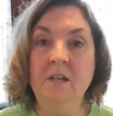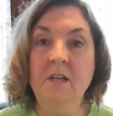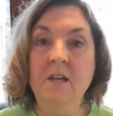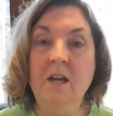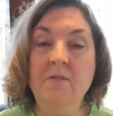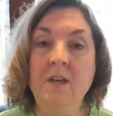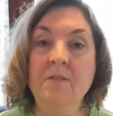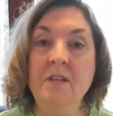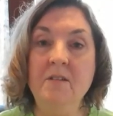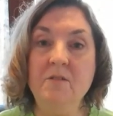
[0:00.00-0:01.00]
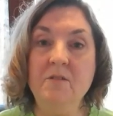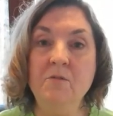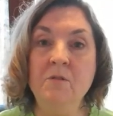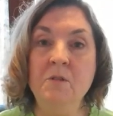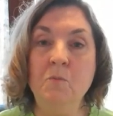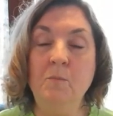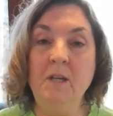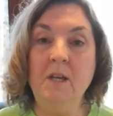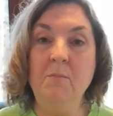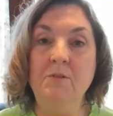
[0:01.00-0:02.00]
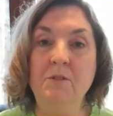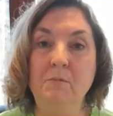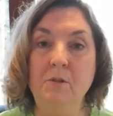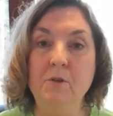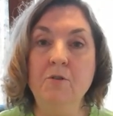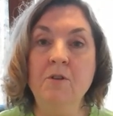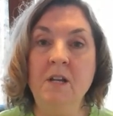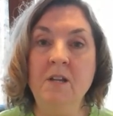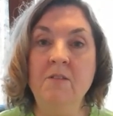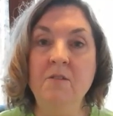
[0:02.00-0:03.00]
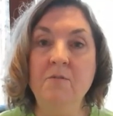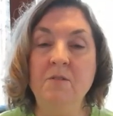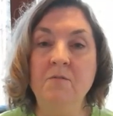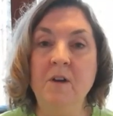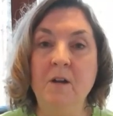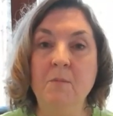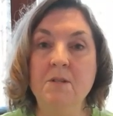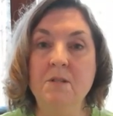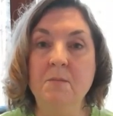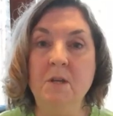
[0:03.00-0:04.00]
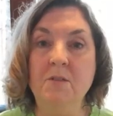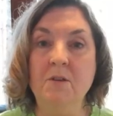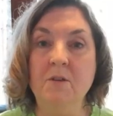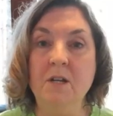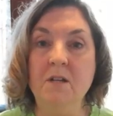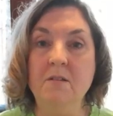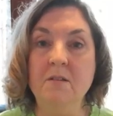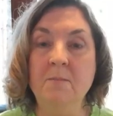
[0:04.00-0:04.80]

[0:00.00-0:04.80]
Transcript: And then these students will be able to learn in those environments that meet their needs.